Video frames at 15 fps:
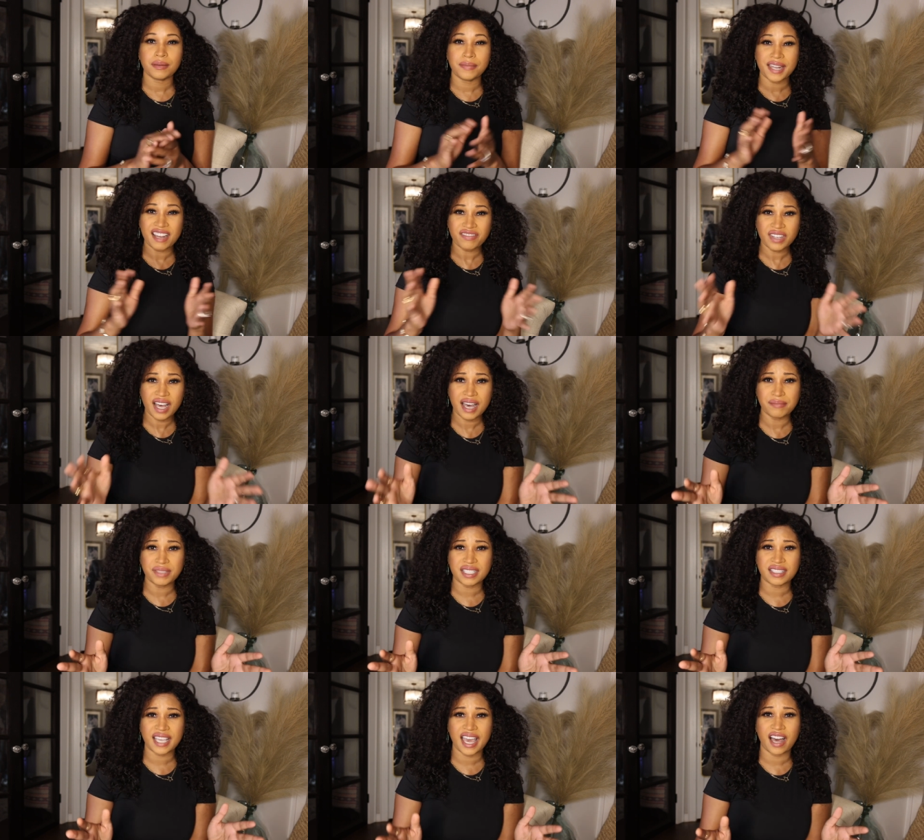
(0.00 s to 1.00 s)
But I've come
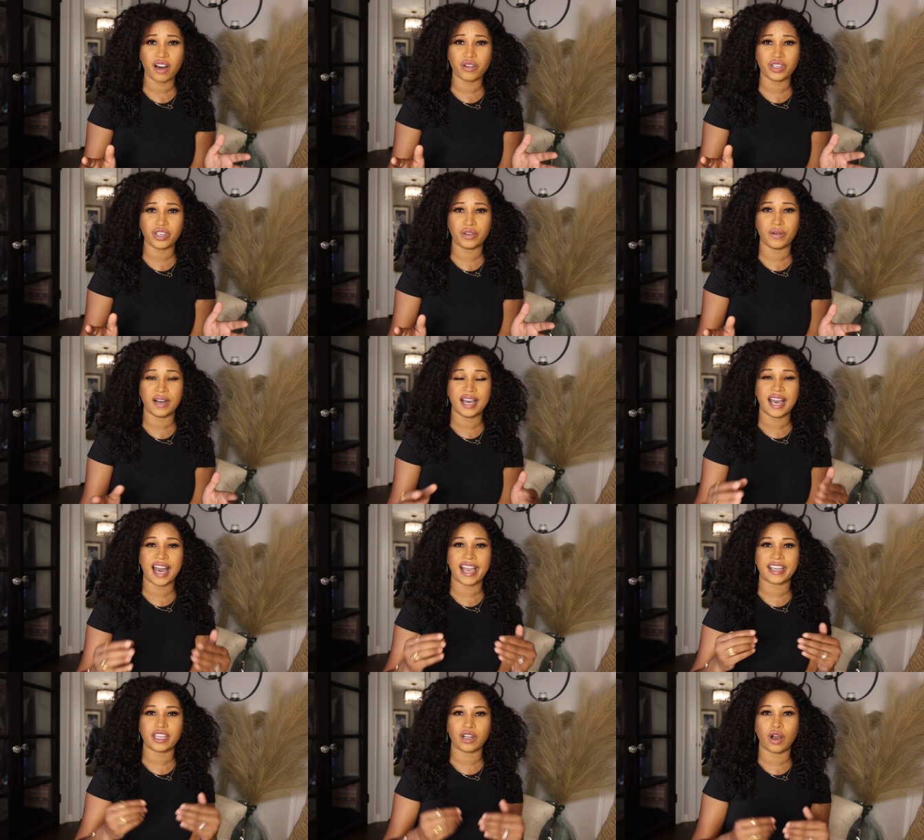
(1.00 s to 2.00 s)
to tell you,
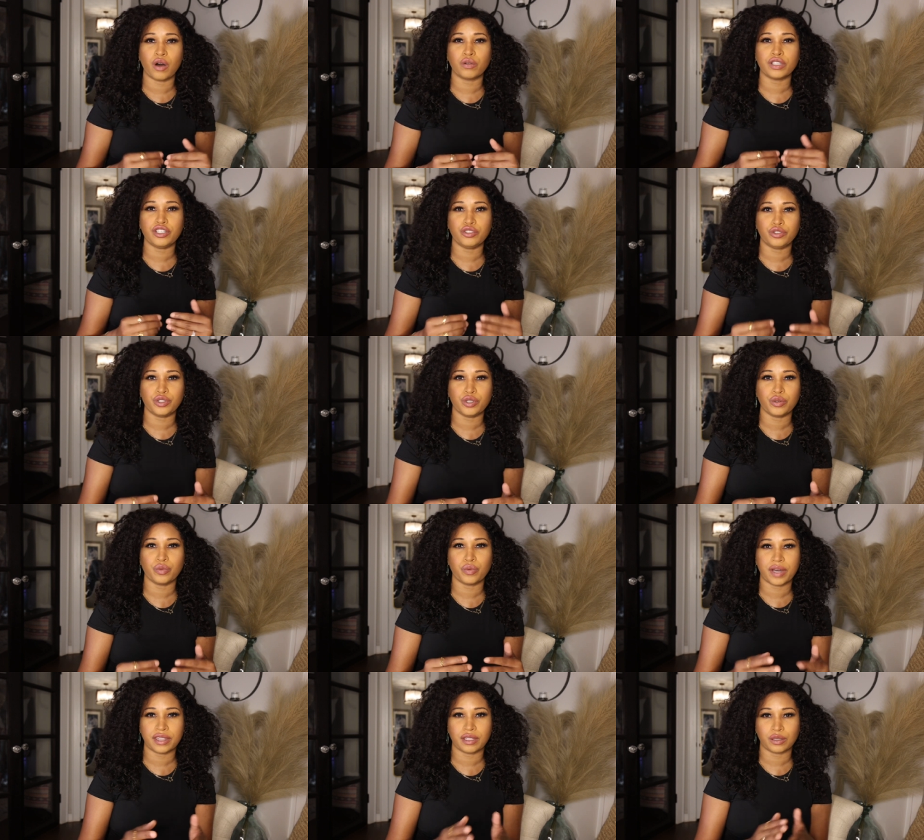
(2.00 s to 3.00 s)
I can only do
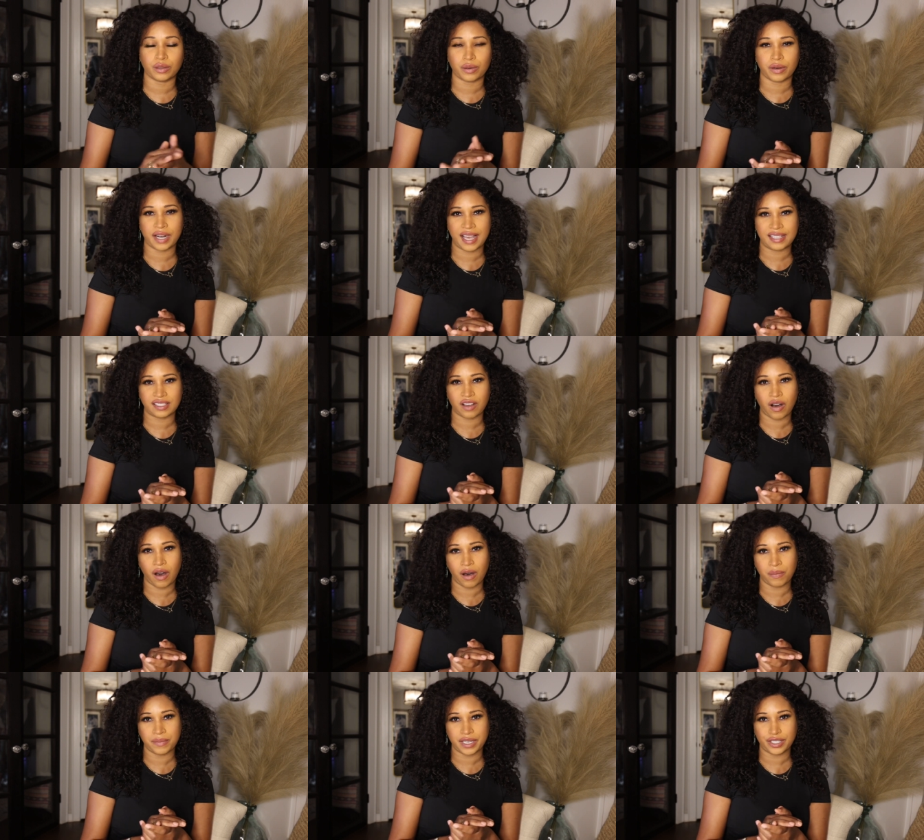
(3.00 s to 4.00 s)
what the Lord has
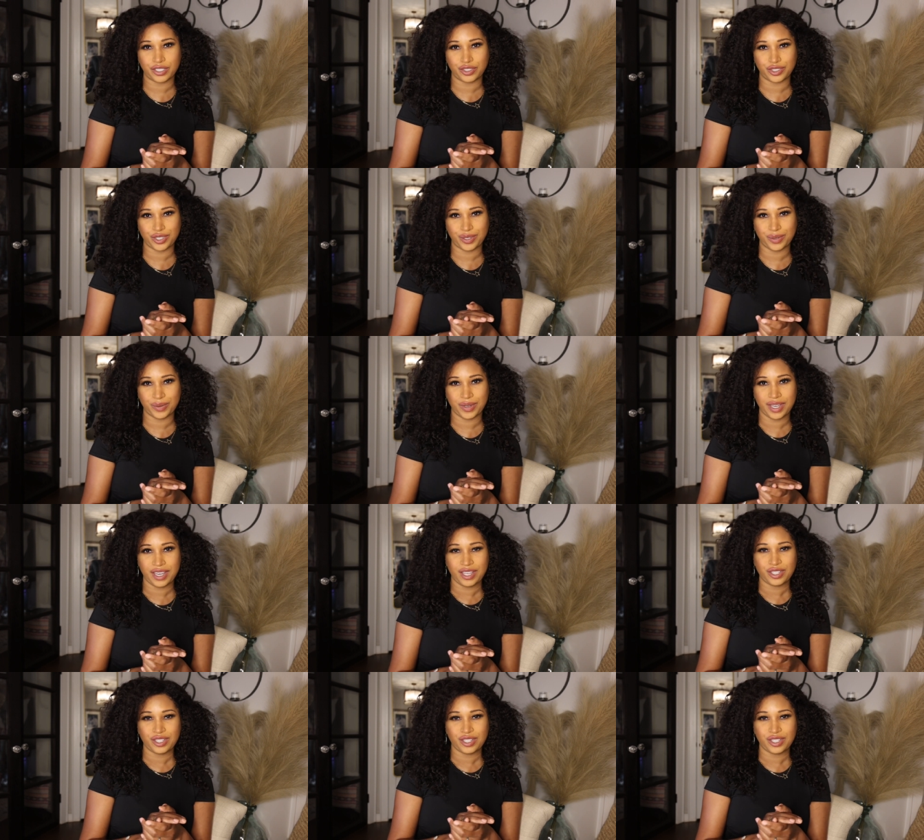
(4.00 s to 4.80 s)
called me to do.